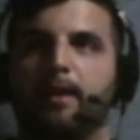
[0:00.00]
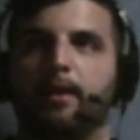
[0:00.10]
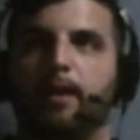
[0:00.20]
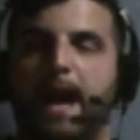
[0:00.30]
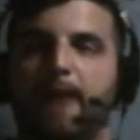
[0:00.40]

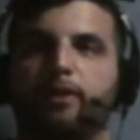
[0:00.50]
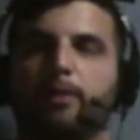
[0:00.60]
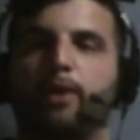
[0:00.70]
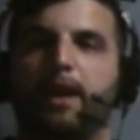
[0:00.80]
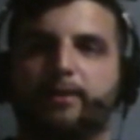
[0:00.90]
after the
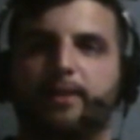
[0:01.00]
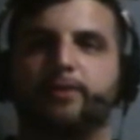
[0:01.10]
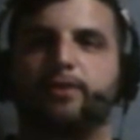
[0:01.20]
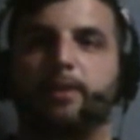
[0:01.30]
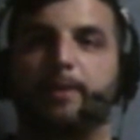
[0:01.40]
brand
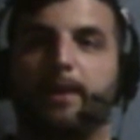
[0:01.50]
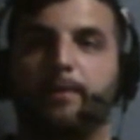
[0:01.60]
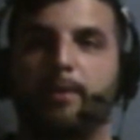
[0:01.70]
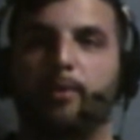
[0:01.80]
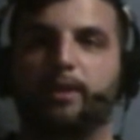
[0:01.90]
extension to become the
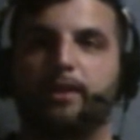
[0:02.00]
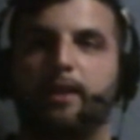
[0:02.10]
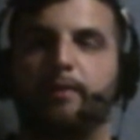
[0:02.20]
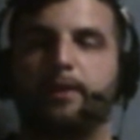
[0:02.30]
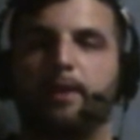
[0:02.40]
#1
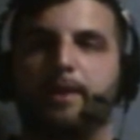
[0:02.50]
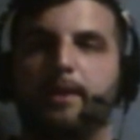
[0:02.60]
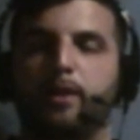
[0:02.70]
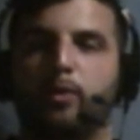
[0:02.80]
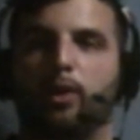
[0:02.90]
contender for
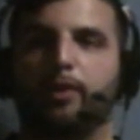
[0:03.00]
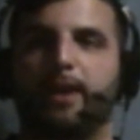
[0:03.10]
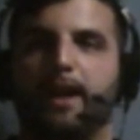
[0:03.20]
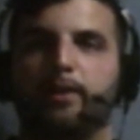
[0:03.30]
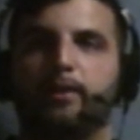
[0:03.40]
WWE World
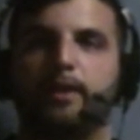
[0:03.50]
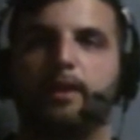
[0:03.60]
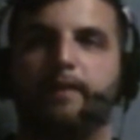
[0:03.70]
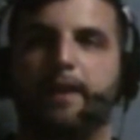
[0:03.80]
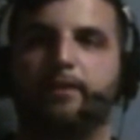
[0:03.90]
Title.
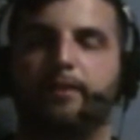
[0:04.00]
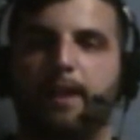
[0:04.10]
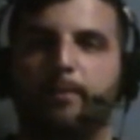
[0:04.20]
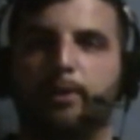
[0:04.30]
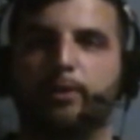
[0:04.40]
Faces
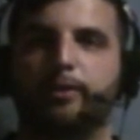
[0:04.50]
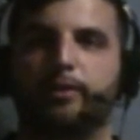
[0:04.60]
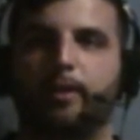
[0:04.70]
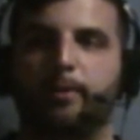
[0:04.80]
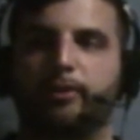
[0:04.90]
Ambrose at
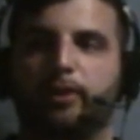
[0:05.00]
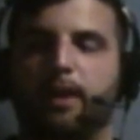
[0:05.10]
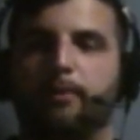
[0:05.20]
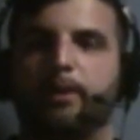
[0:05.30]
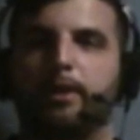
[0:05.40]

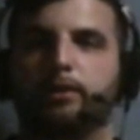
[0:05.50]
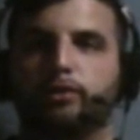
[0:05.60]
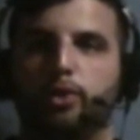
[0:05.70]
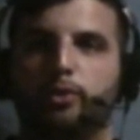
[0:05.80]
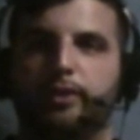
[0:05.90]
SummerSlam,
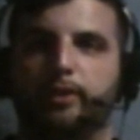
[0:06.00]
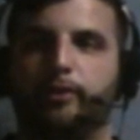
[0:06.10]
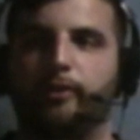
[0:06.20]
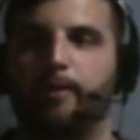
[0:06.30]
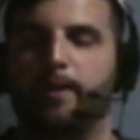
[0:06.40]

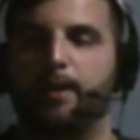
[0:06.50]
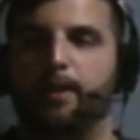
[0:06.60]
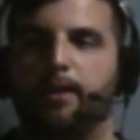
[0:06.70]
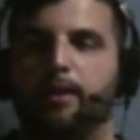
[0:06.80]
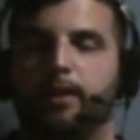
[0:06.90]
loses.
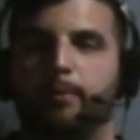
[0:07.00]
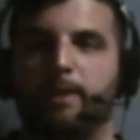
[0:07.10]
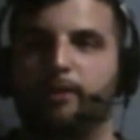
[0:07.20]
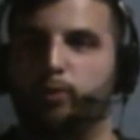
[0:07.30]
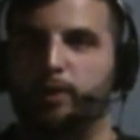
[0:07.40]

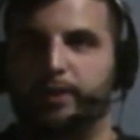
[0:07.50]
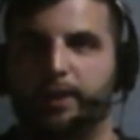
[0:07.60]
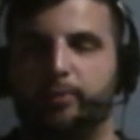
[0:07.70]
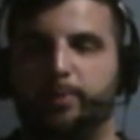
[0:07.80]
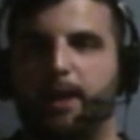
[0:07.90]
Miz wins
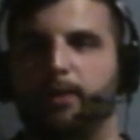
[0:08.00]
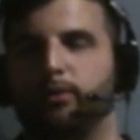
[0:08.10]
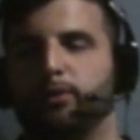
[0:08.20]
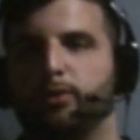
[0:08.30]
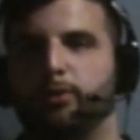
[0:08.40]
against Apollo
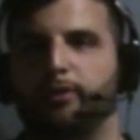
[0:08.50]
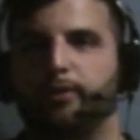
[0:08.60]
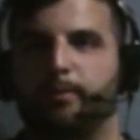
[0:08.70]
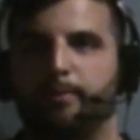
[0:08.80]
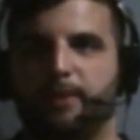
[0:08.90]
Crews.
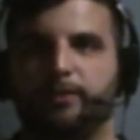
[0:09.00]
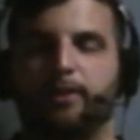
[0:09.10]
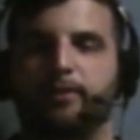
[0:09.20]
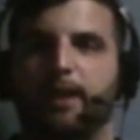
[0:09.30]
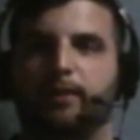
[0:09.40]
Miz
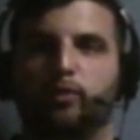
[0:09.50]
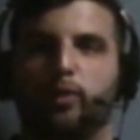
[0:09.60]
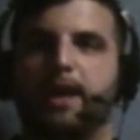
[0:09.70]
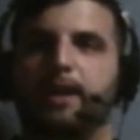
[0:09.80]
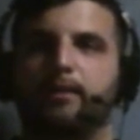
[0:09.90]
does that
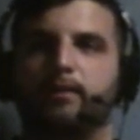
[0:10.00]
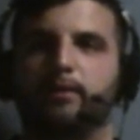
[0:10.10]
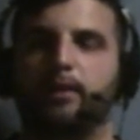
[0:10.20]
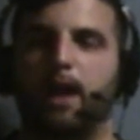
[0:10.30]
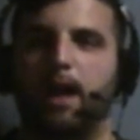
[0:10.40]
great
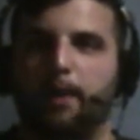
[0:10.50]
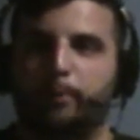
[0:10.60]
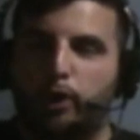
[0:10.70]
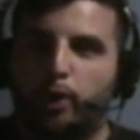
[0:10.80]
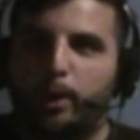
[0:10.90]

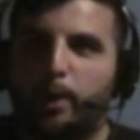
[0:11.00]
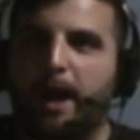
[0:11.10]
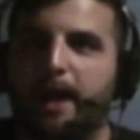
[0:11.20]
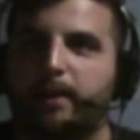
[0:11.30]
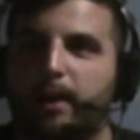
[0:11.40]

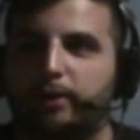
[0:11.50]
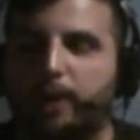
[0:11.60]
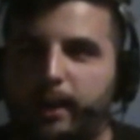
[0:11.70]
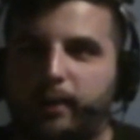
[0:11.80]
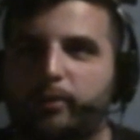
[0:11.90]
promo on
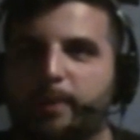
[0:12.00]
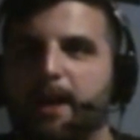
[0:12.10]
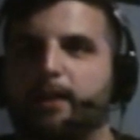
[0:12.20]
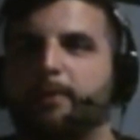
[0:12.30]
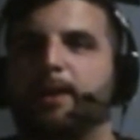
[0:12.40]
Talking
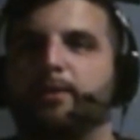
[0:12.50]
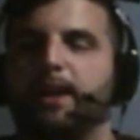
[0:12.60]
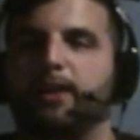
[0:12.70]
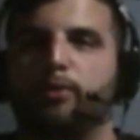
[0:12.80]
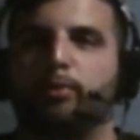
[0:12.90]
Smack about
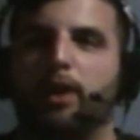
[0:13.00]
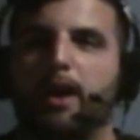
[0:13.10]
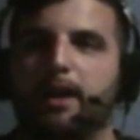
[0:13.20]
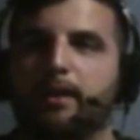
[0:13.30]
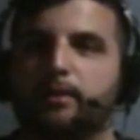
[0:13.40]
Daniel
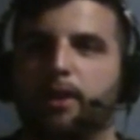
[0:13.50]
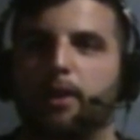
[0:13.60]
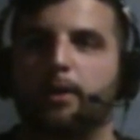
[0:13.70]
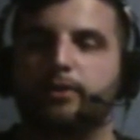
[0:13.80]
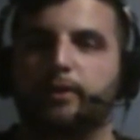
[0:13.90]
Bryan,
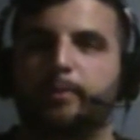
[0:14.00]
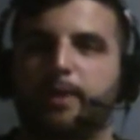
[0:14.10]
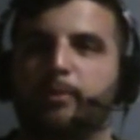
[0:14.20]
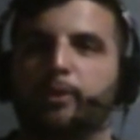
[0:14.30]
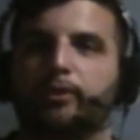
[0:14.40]
and just
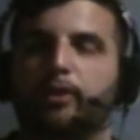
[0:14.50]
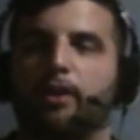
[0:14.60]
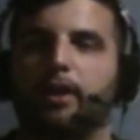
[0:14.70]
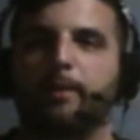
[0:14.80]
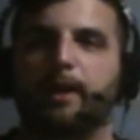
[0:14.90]
people just
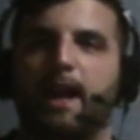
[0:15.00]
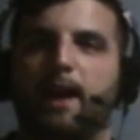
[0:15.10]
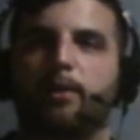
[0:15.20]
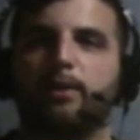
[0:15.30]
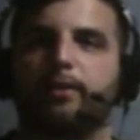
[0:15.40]
calling him a
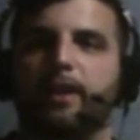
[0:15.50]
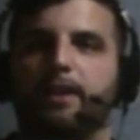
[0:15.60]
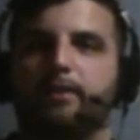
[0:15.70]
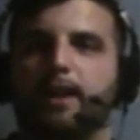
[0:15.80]
coward and saying he's not the